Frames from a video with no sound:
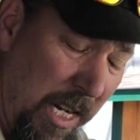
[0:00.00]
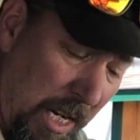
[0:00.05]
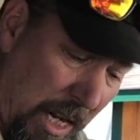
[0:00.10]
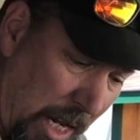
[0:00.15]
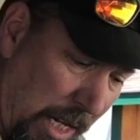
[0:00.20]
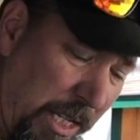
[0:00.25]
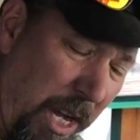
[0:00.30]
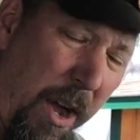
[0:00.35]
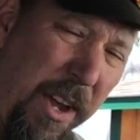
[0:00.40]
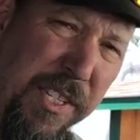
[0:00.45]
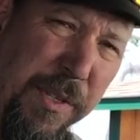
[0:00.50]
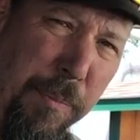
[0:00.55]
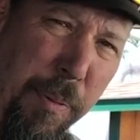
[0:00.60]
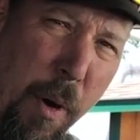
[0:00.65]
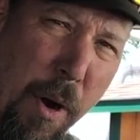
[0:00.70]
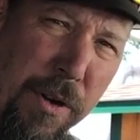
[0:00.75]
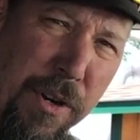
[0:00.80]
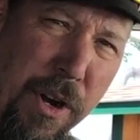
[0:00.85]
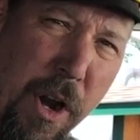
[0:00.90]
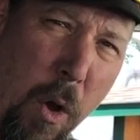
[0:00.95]
It's always
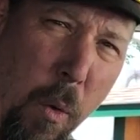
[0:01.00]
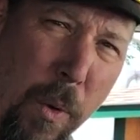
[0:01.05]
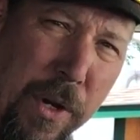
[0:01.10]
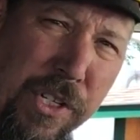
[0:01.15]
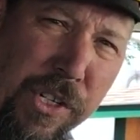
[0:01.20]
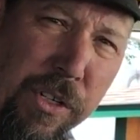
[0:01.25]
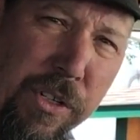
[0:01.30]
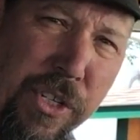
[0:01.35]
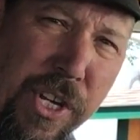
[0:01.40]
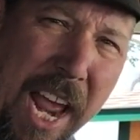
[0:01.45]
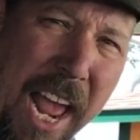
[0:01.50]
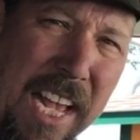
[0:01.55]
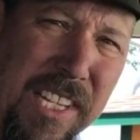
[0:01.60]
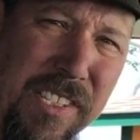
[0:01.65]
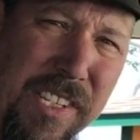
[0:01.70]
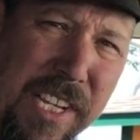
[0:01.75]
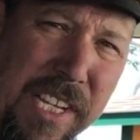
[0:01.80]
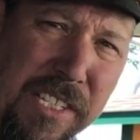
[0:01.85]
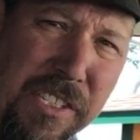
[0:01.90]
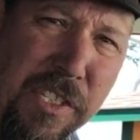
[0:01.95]
important to know what your
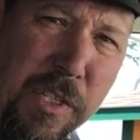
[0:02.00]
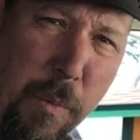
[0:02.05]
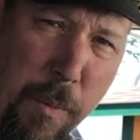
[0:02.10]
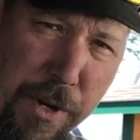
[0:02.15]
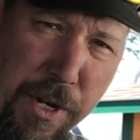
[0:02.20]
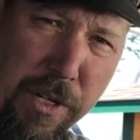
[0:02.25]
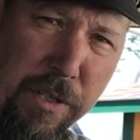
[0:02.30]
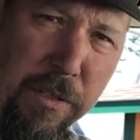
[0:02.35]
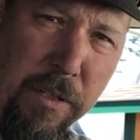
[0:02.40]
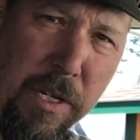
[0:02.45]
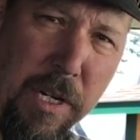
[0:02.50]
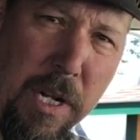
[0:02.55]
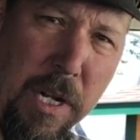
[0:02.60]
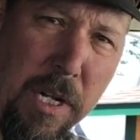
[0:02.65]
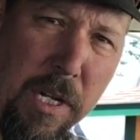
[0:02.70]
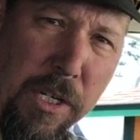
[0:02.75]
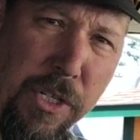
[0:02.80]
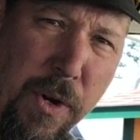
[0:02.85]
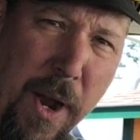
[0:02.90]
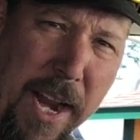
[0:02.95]
chassis is, so when you're
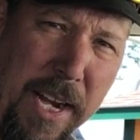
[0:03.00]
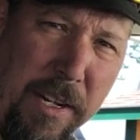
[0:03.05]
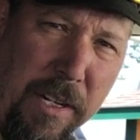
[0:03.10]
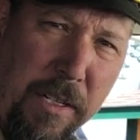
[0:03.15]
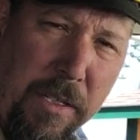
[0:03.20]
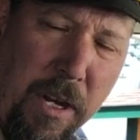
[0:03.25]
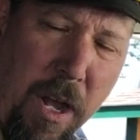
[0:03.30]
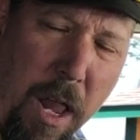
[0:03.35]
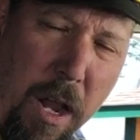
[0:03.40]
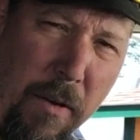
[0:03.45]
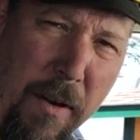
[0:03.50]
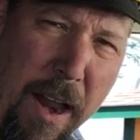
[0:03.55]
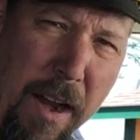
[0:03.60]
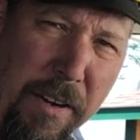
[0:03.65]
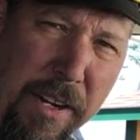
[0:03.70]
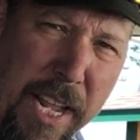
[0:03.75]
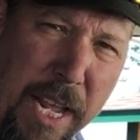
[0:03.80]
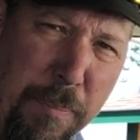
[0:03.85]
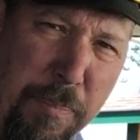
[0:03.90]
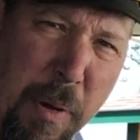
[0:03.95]
trying to call around
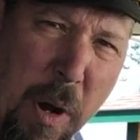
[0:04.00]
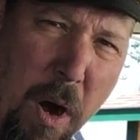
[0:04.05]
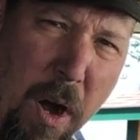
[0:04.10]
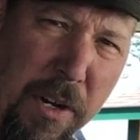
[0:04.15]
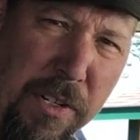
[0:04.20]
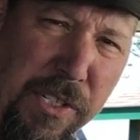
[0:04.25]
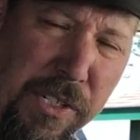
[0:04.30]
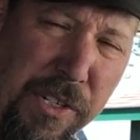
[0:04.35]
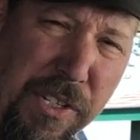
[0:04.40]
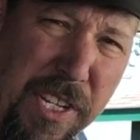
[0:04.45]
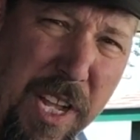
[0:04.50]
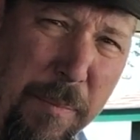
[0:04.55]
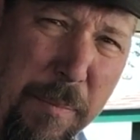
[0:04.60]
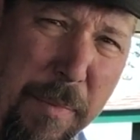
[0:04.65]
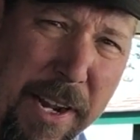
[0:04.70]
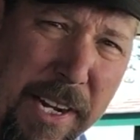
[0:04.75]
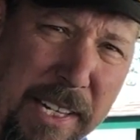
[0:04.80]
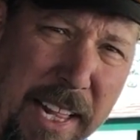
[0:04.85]
to get parts or something like